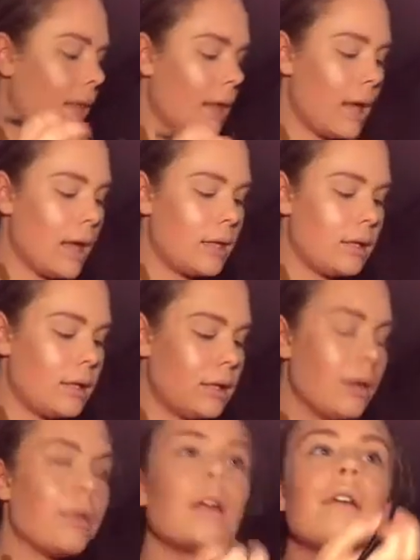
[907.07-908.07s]
And
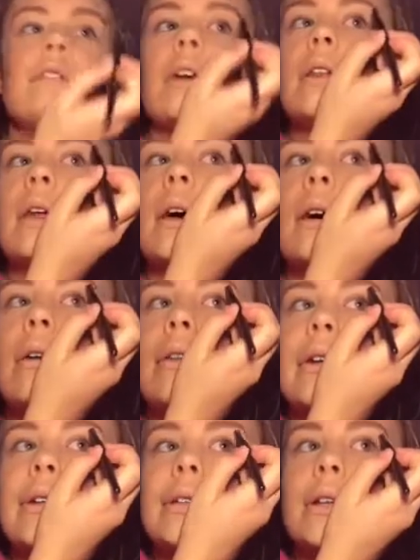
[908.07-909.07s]
now that I've done that,
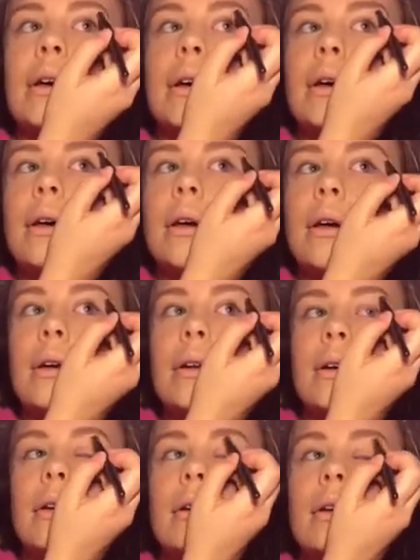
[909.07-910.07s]
other
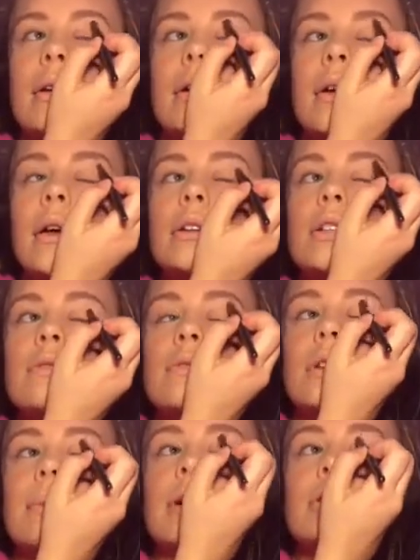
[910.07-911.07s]
side, and just
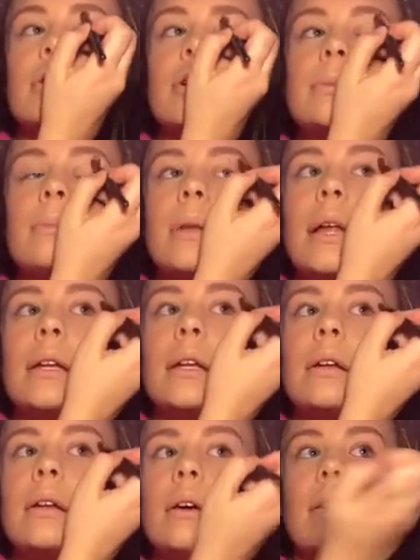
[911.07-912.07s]
really make sure it's
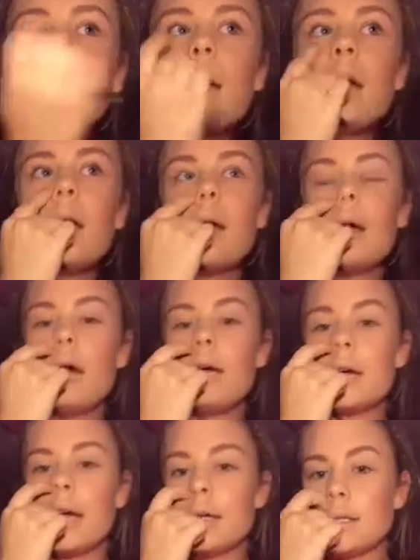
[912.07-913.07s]
blended.
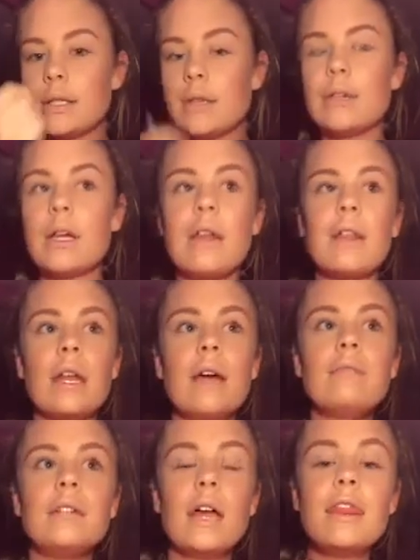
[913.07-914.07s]
Okay, so now that
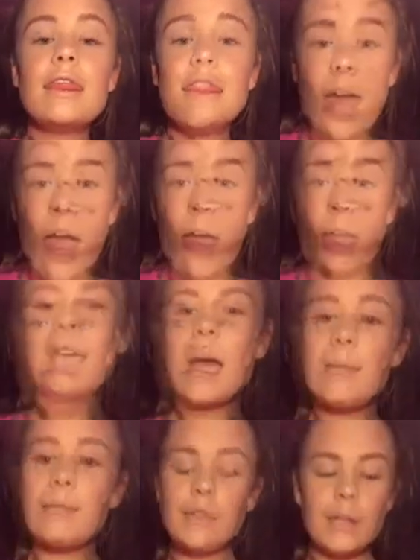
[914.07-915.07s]
I've done that,
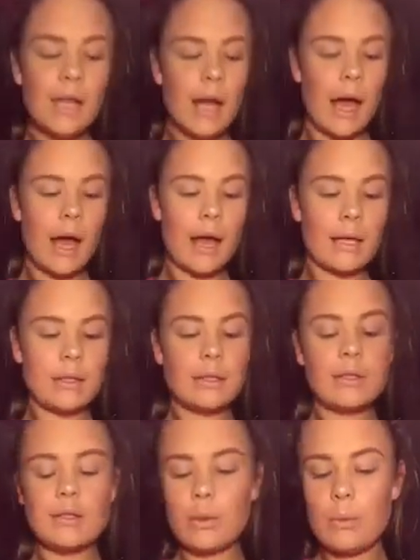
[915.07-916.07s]
time for the eyes.
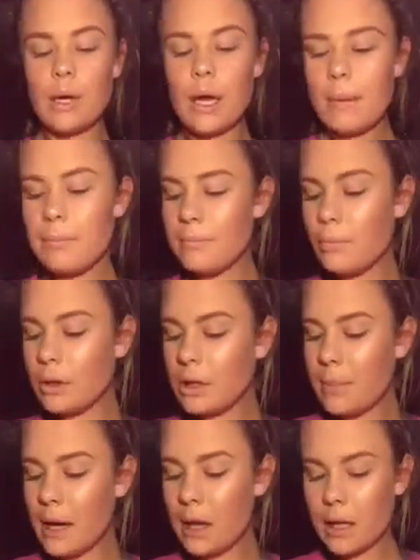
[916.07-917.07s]
So what
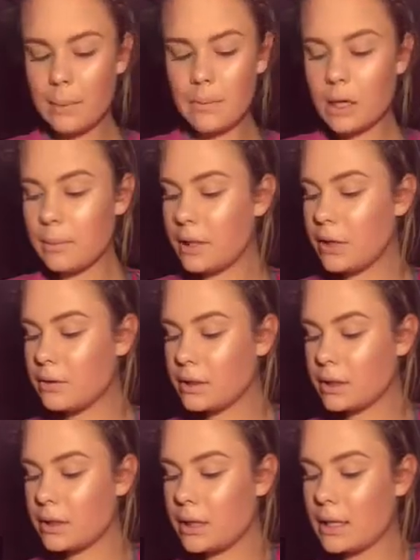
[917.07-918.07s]
the palette I'm going to be
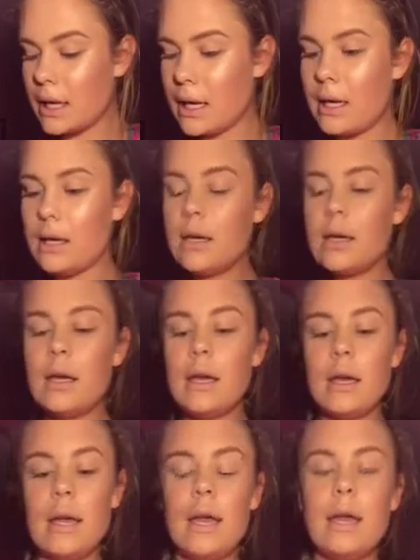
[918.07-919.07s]
using today
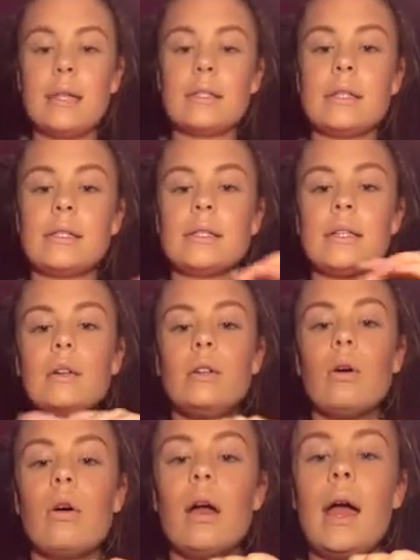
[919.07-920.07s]
is the
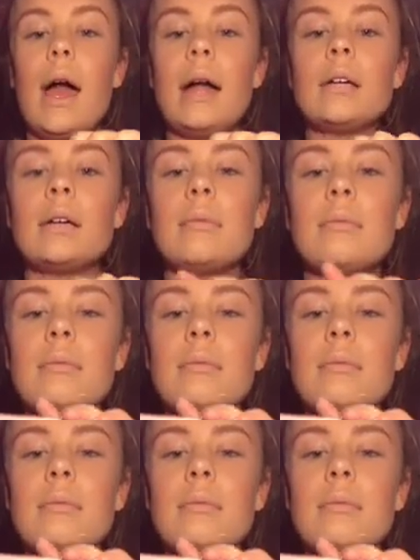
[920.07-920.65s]
Lorac